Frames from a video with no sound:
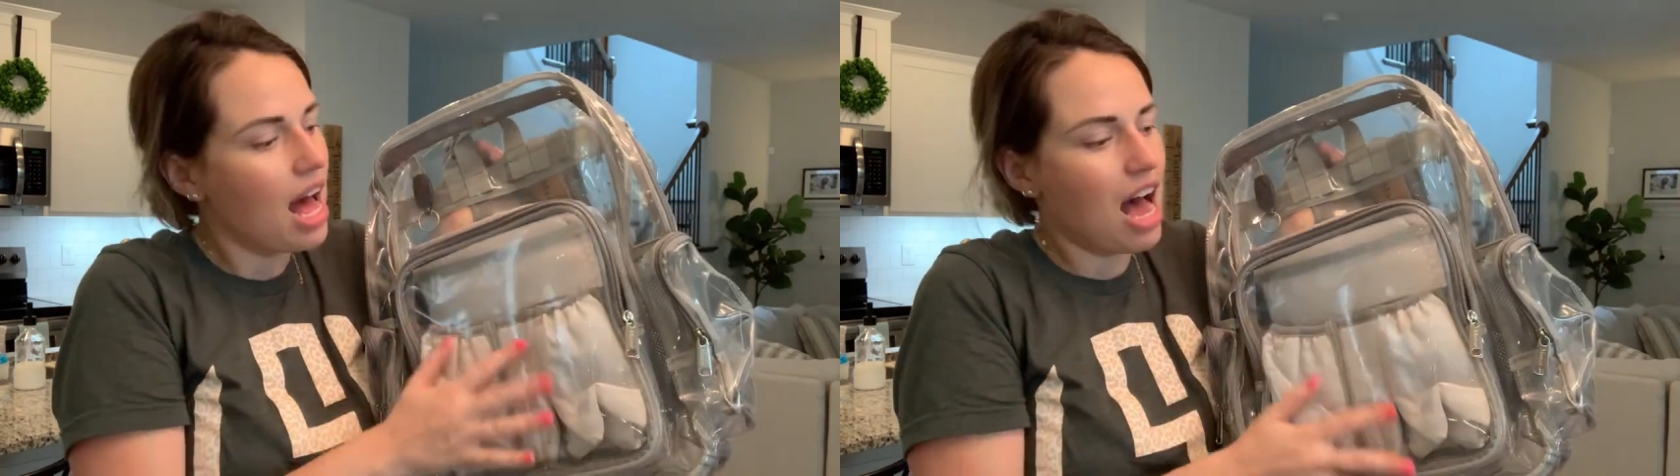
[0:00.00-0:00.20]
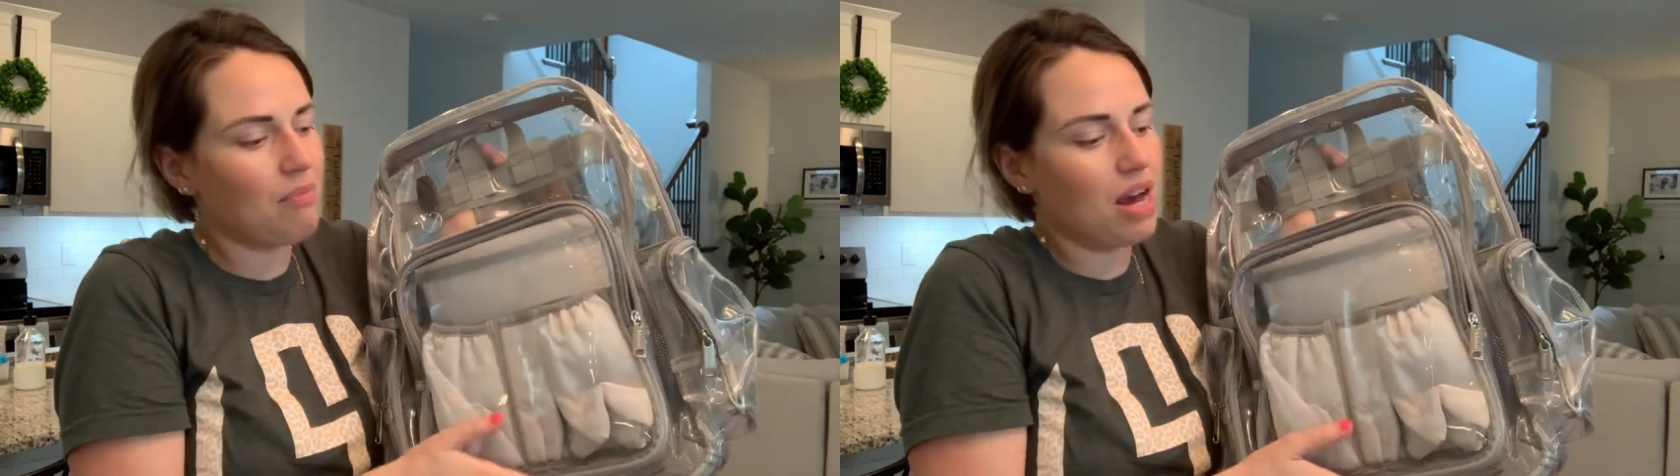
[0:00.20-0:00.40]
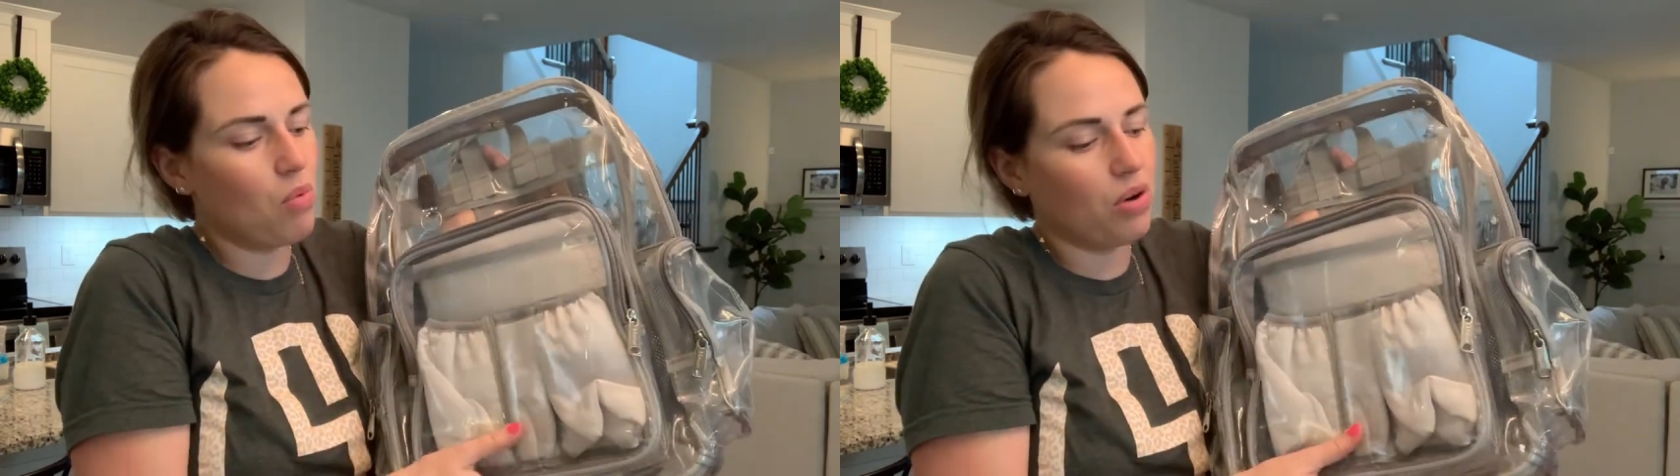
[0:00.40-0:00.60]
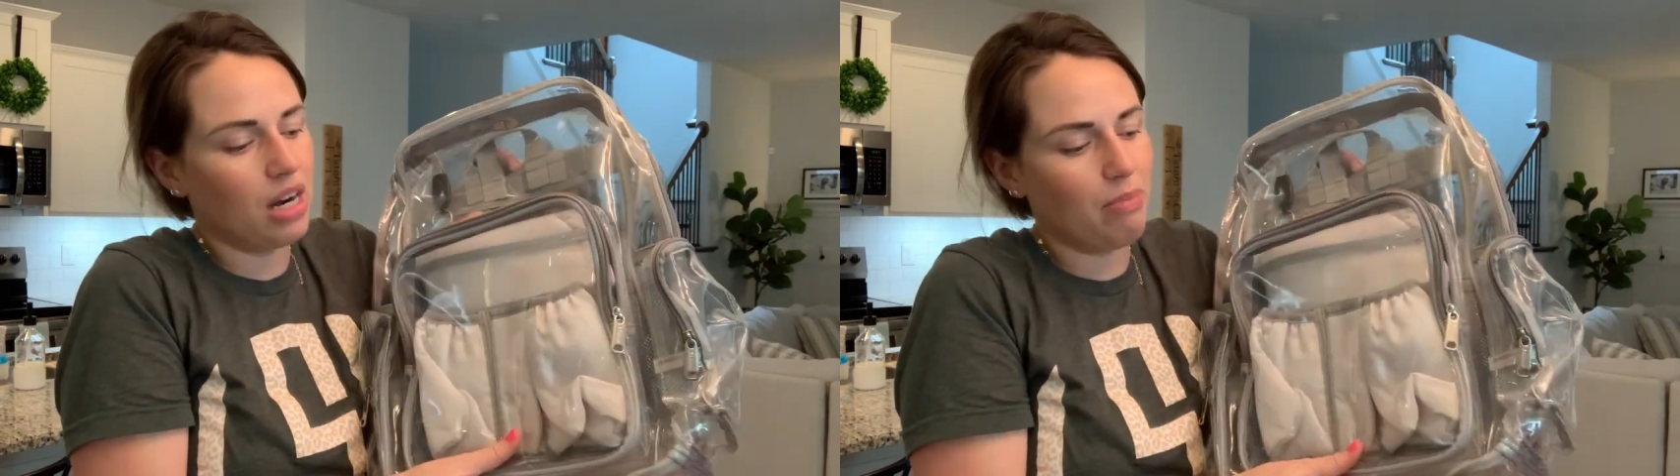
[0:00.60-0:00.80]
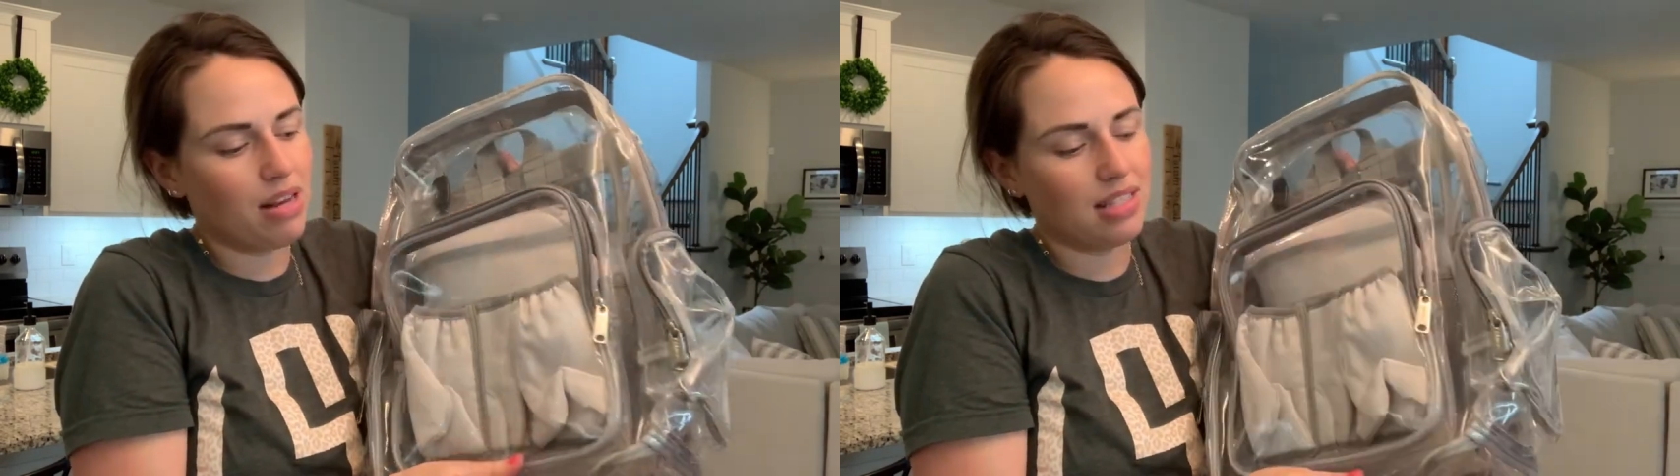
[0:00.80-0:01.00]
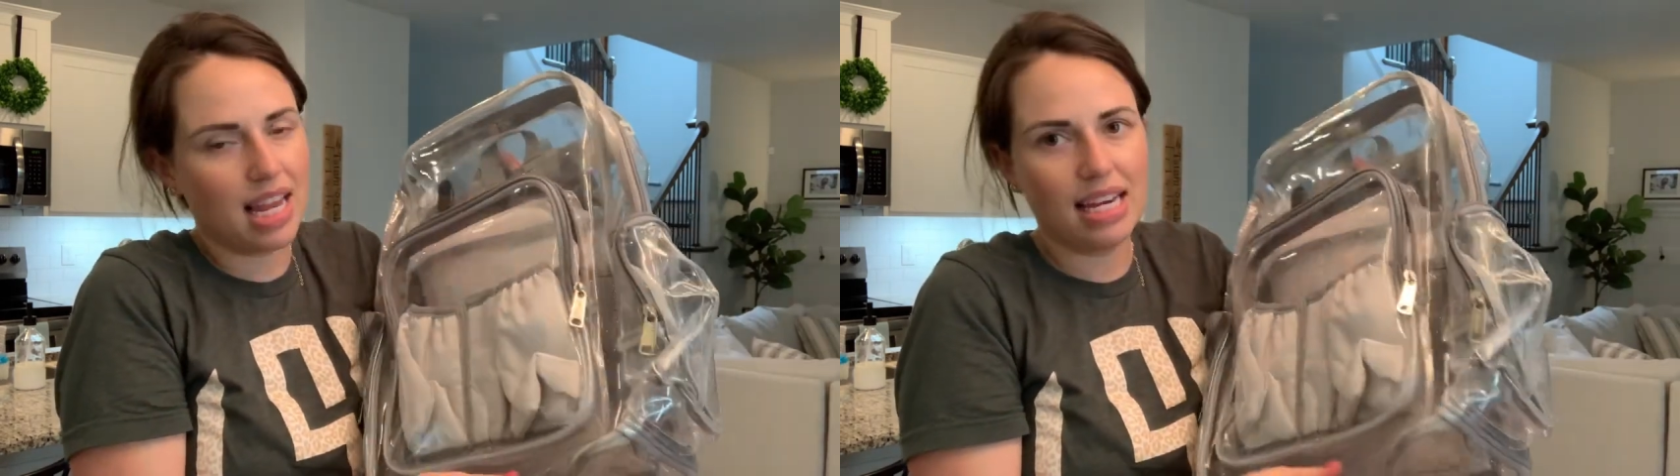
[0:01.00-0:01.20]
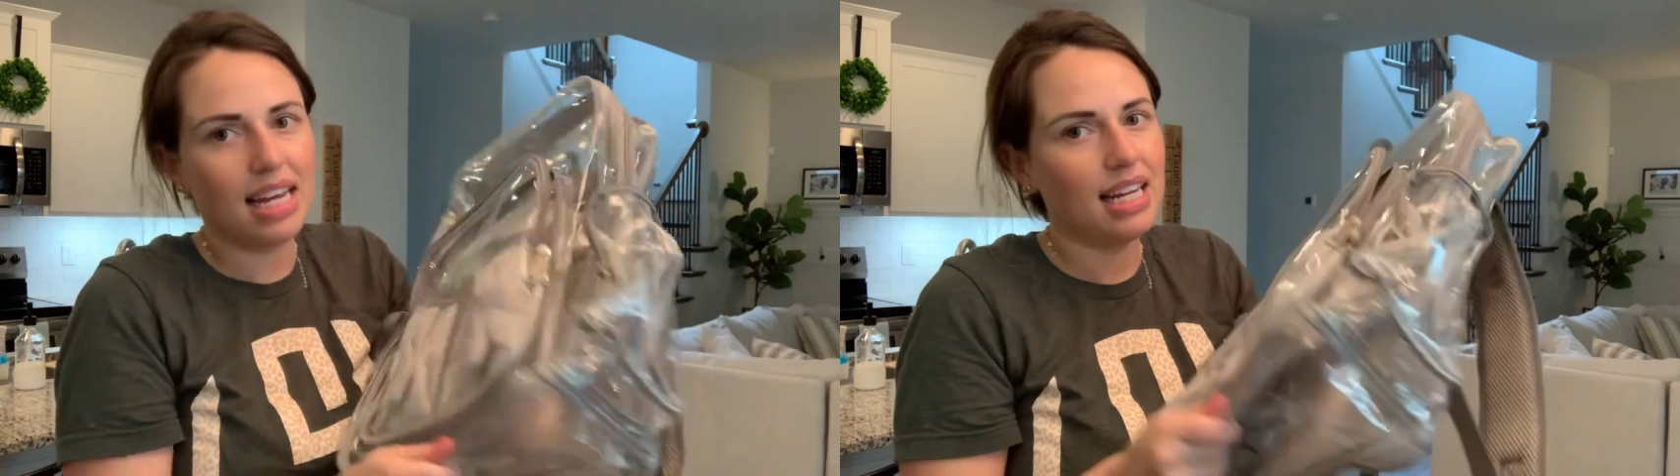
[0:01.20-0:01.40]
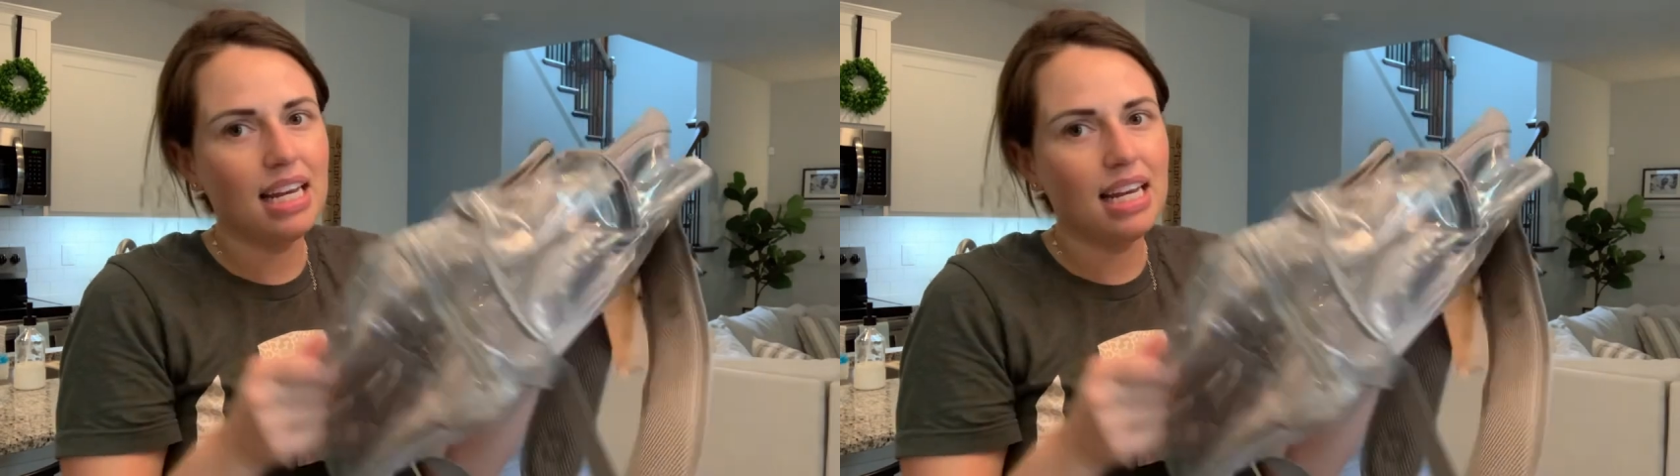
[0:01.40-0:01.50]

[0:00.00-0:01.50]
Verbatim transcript: I'm not worried about sand getting in